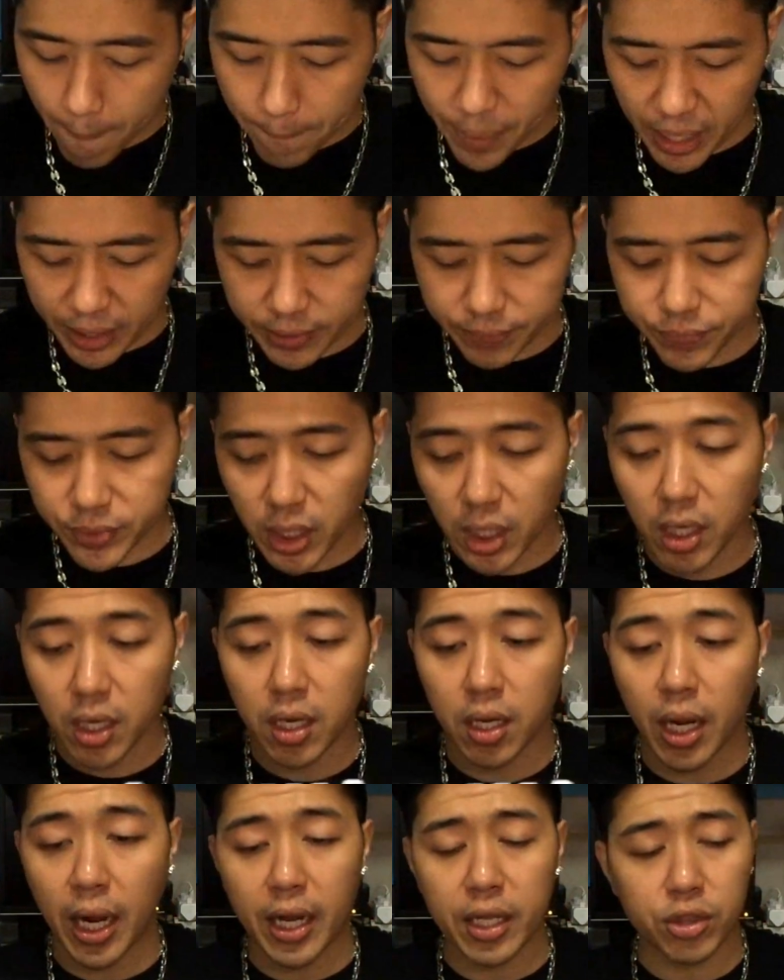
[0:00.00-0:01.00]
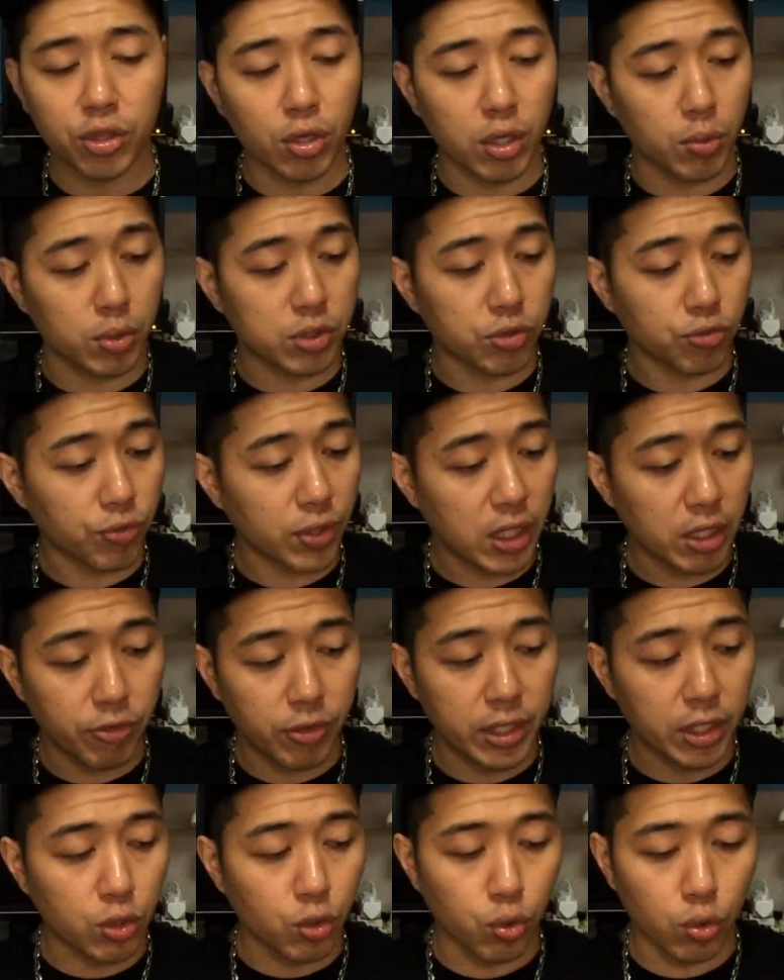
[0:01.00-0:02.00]
But I thought it was
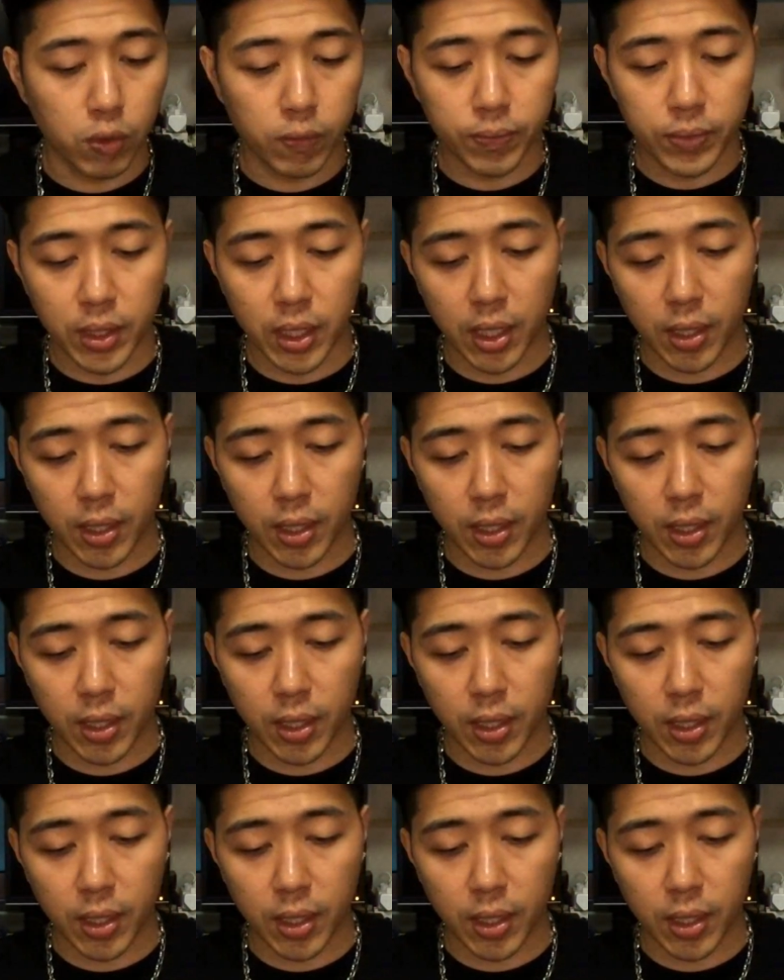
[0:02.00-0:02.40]
really cool.